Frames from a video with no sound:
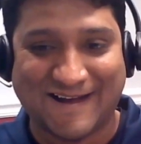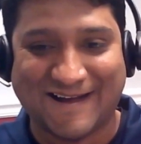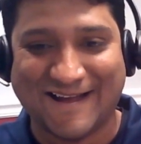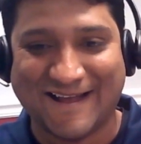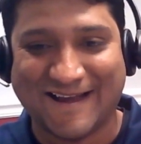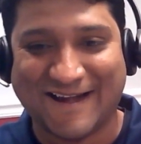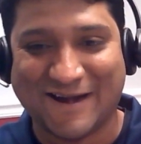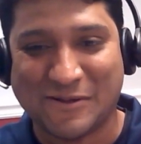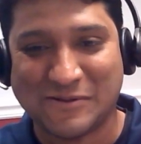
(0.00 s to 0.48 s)

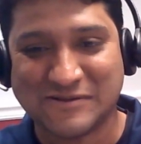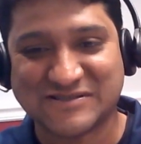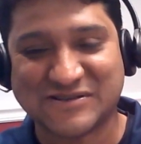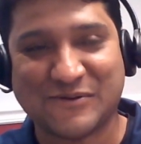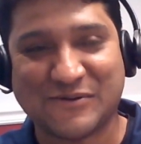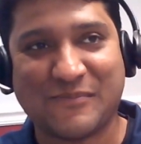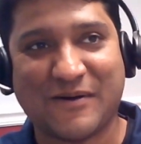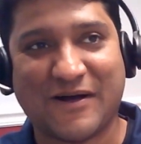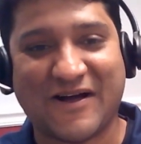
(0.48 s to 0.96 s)
and
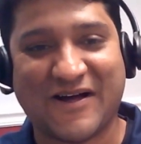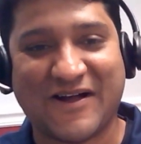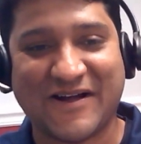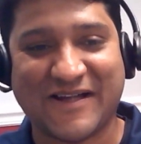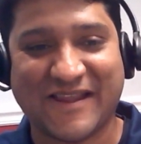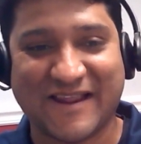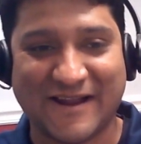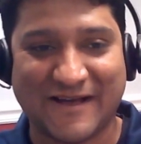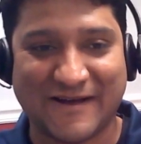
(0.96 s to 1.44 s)
also
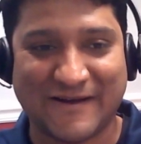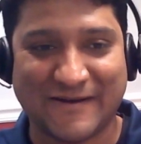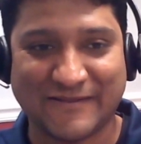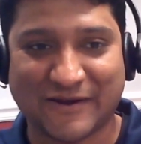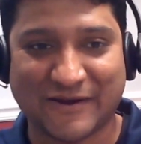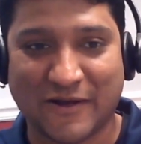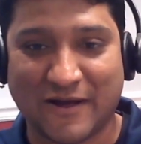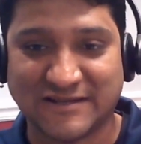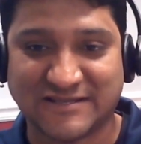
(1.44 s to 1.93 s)
about
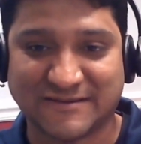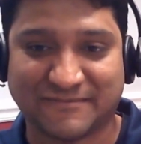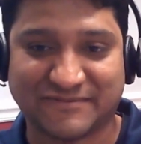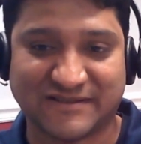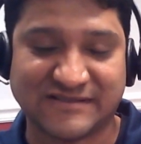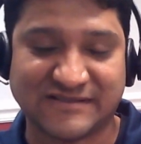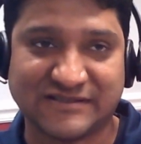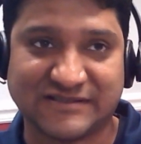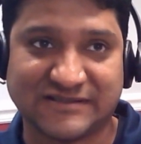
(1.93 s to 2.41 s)
the
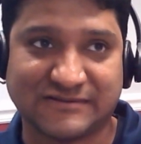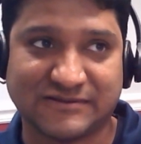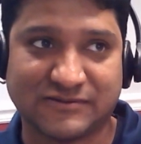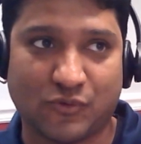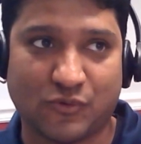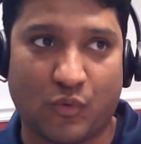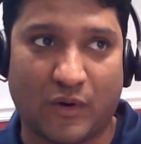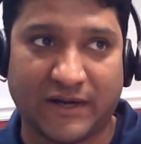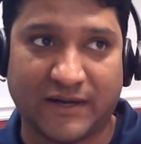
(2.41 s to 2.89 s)
concepts of
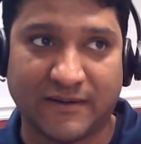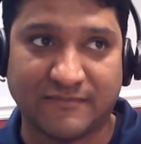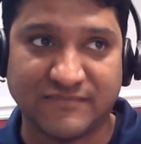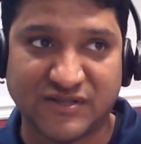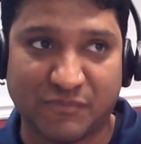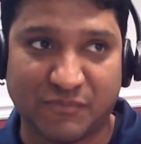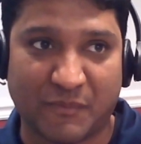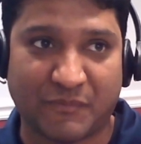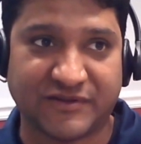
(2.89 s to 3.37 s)
quantum
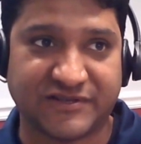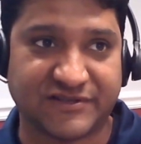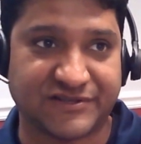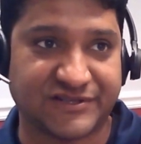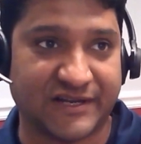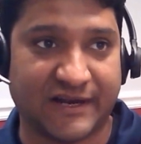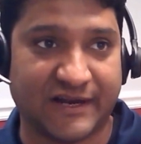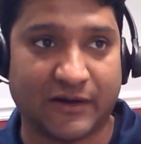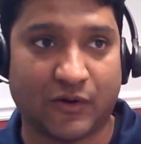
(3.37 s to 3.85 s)

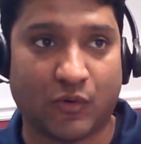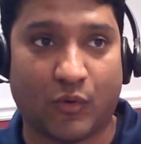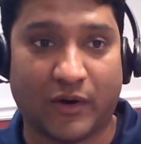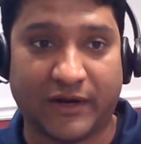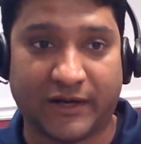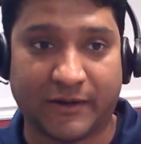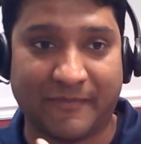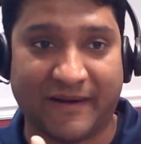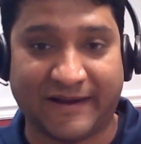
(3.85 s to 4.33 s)
superposition and
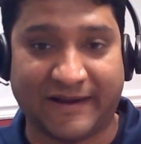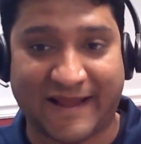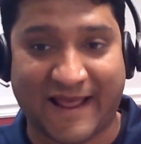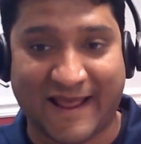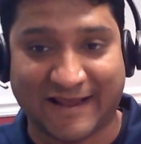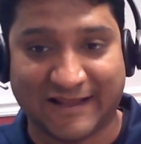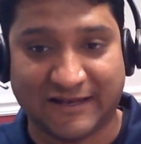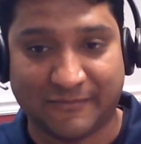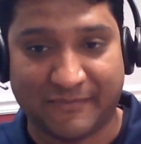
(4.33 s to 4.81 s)
quantum
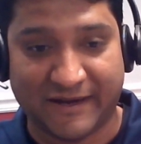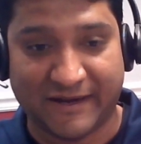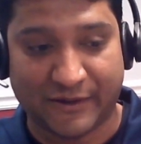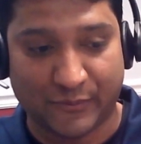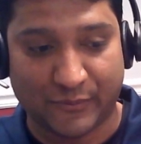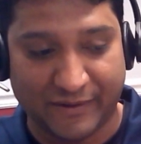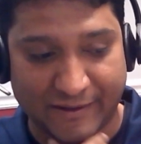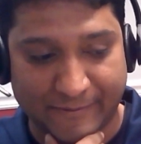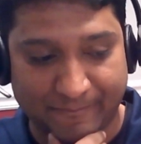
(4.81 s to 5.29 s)

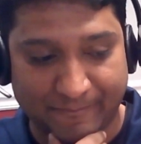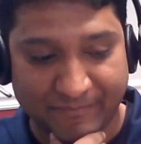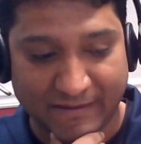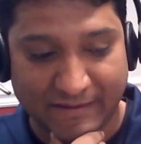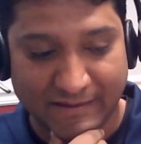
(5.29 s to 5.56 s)
entanglement over here.